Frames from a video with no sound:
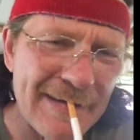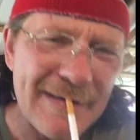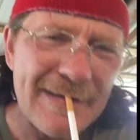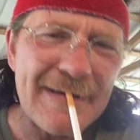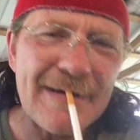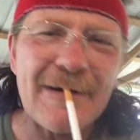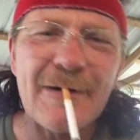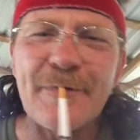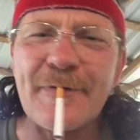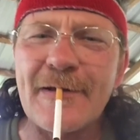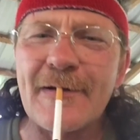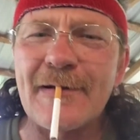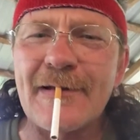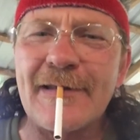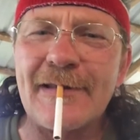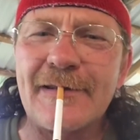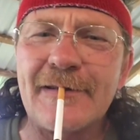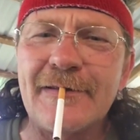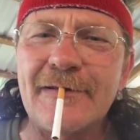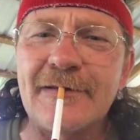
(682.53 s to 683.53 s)
Hope y'all
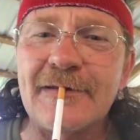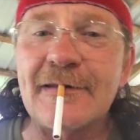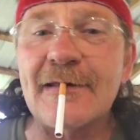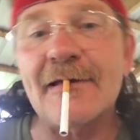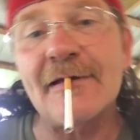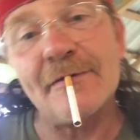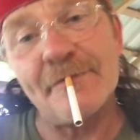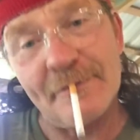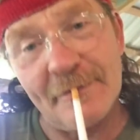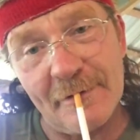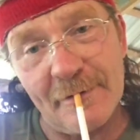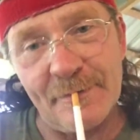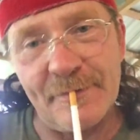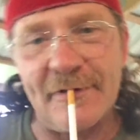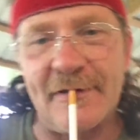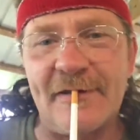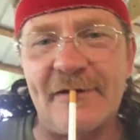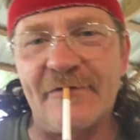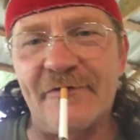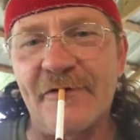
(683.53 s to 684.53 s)
had a good time. Hope you
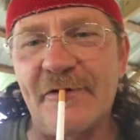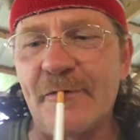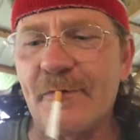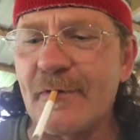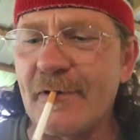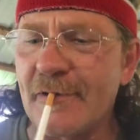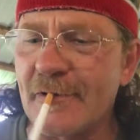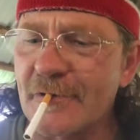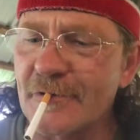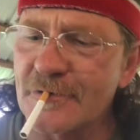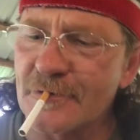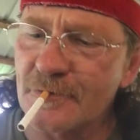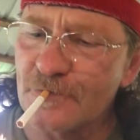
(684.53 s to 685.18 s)
had a few beers.